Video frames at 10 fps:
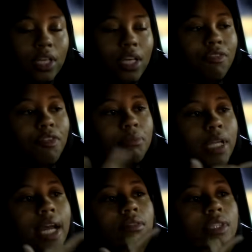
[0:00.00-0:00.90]
He from
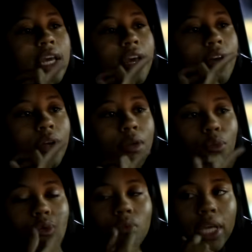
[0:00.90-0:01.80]
downtown. He
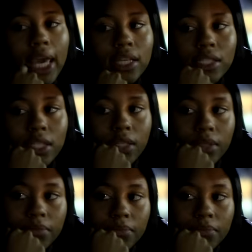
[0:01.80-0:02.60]
moved with Case and them.